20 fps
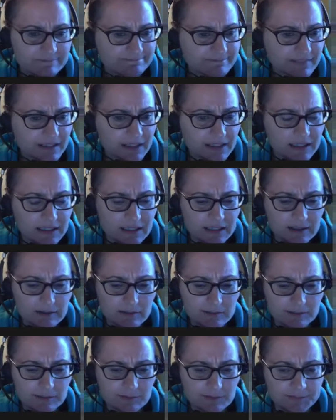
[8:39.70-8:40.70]

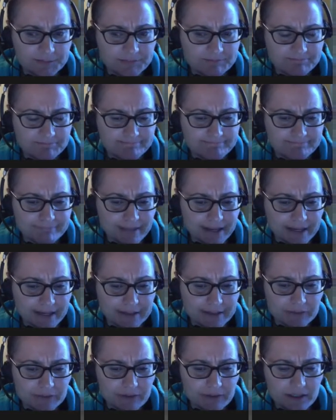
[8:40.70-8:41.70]

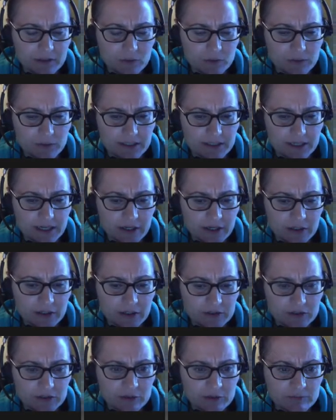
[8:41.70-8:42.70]
I don't think we care
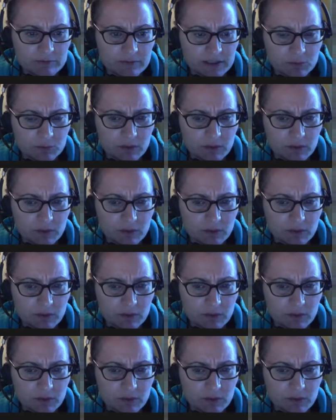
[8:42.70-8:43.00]
too much.